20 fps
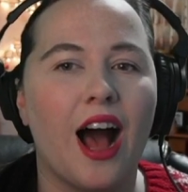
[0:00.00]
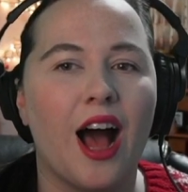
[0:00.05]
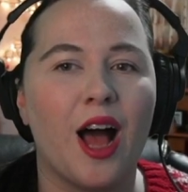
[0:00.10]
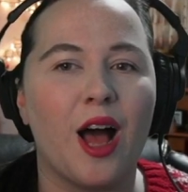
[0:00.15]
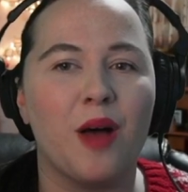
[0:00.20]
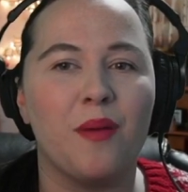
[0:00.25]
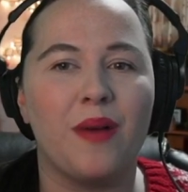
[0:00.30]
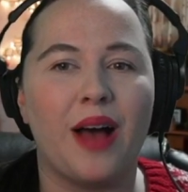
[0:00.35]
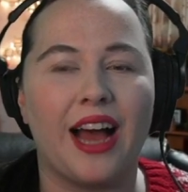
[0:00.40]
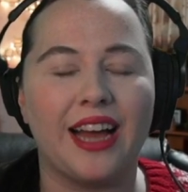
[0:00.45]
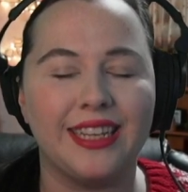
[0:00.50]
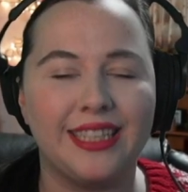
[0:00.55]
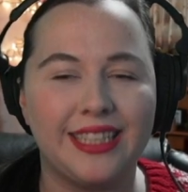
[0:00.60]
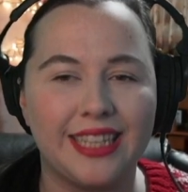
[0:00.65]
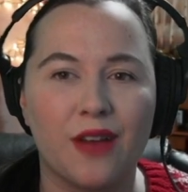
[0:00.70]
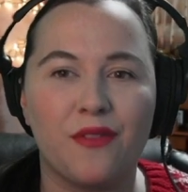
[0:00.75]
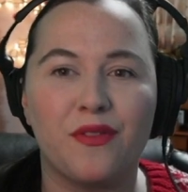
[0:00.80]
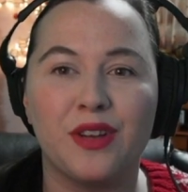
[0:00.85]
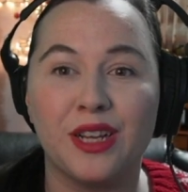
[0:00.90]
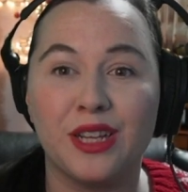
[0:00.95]
Um, I
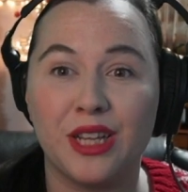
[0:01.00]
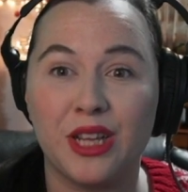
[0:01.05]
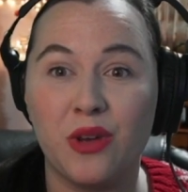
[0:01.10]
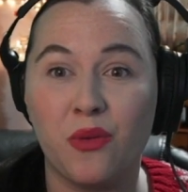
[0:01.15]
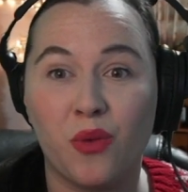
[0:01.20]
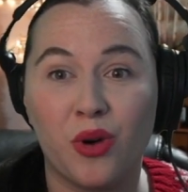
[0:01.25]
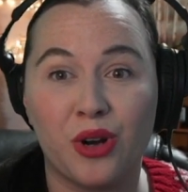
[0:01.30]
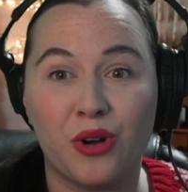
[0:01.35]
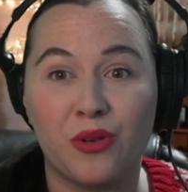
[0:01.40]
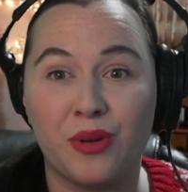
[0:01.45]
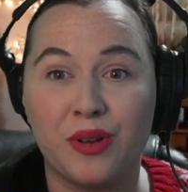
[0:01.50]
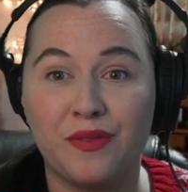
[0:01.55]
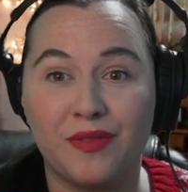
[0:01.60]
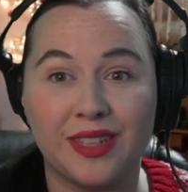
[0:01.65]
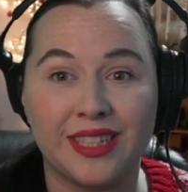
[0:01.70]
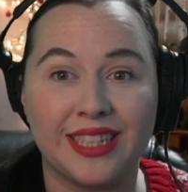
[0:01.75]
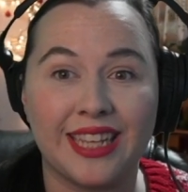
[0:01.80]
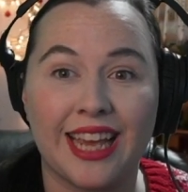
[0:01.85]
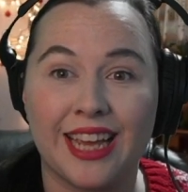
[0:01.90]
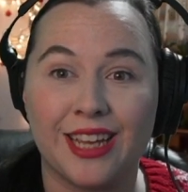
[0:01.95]
definitely want to
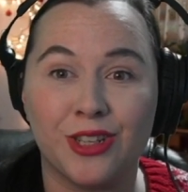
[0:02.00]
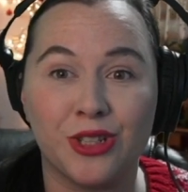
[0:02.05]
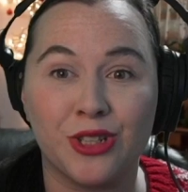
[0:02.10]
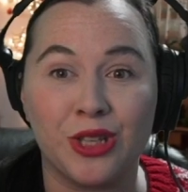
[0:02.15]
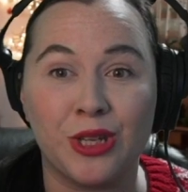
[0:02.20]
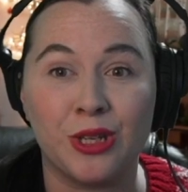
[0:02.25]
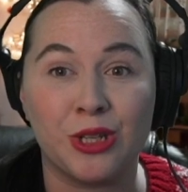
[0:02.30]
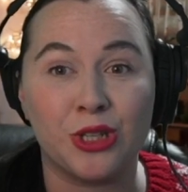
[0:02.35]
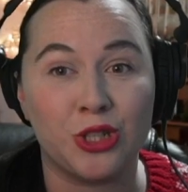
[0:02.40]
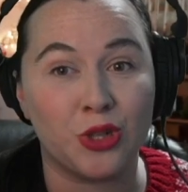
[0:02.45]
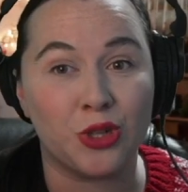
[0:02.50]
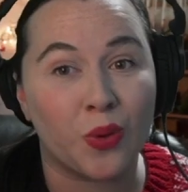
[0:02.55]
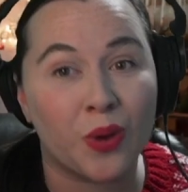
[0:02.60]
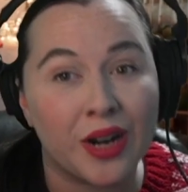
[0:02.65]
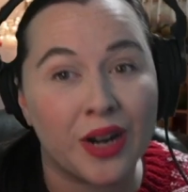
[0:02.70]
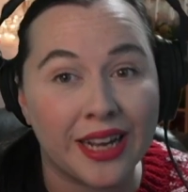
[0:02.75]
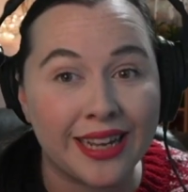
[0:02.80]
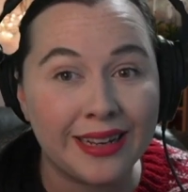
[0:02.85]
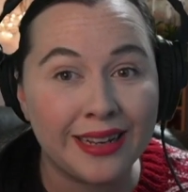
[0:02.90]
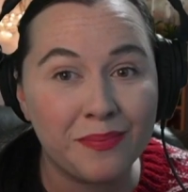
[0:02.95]
revisit Angelina
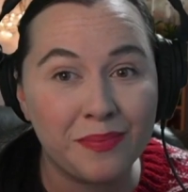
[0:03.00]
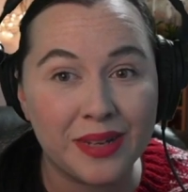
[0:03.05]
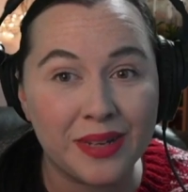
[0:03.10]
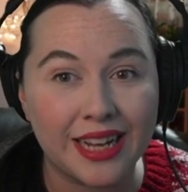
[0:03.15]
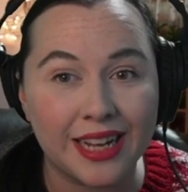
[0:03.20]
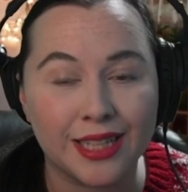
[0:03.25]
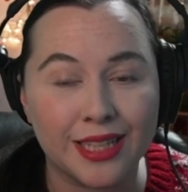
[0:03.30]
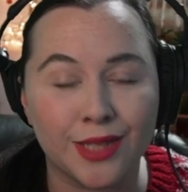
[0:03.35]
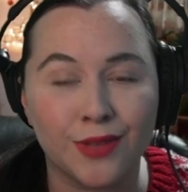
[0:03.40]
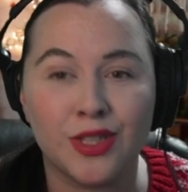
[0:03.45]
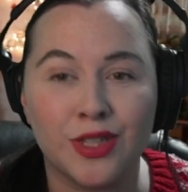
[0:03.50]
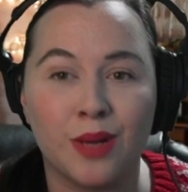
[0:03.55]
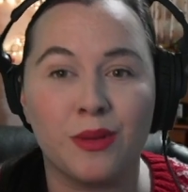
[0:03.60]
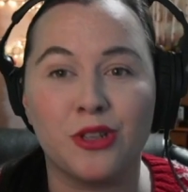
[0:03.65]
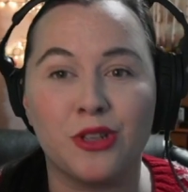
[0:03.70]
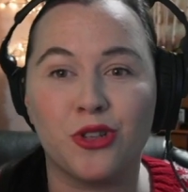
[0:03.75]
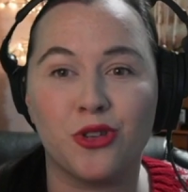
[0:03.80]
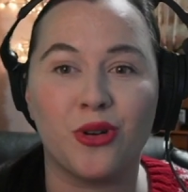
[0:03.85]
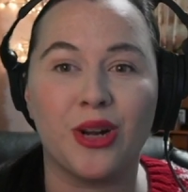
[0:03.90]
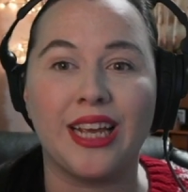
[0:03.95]
Jordan because of some
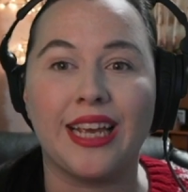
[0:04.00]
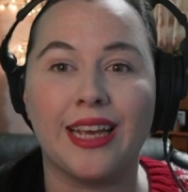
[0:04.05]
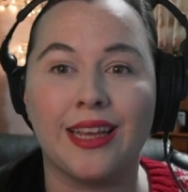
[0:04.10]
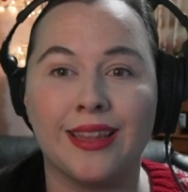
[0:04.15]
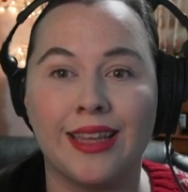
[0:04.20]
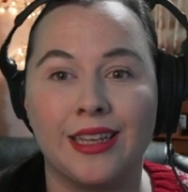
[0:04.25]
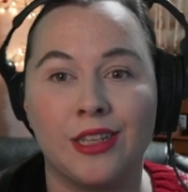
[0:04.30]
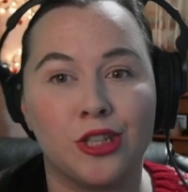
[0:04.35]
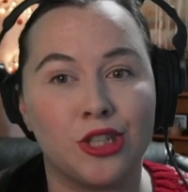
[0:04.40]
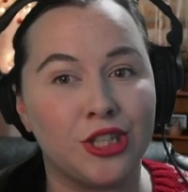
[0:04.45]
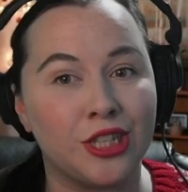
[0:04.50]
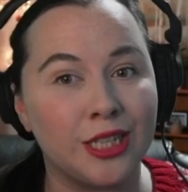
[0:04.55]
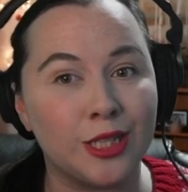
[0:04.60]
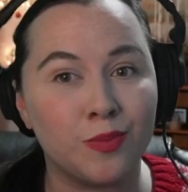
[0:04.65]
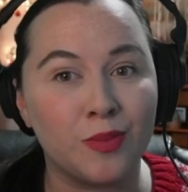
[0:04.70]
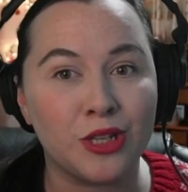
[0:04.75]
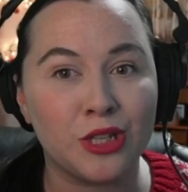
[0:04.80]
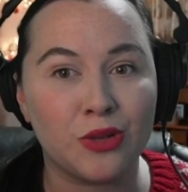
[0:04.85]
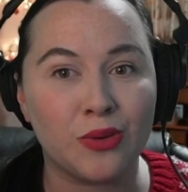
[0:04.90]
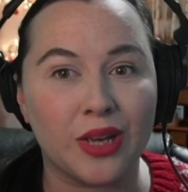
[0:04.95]
intriguing things
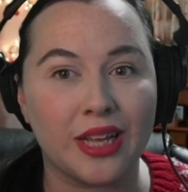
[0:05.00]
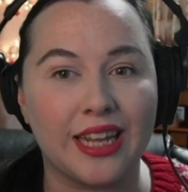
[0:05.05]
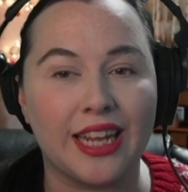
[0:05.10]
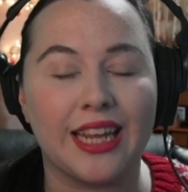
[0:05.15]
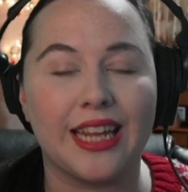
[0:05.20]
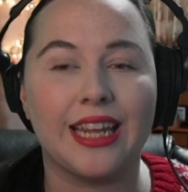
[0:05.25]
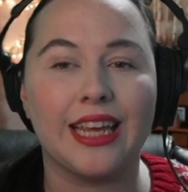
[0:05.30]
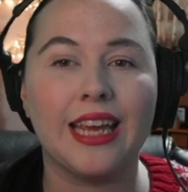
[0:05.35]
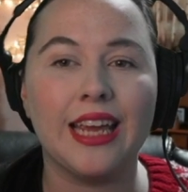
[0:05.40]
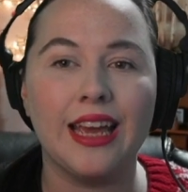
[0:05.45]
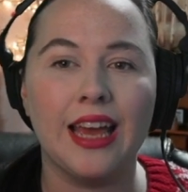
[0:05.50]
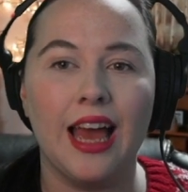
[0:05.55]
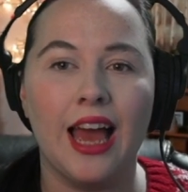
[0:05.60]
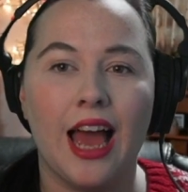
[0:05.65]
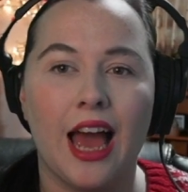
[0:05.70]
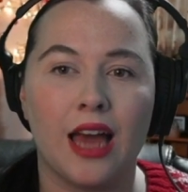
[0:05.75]
she's been doing lately.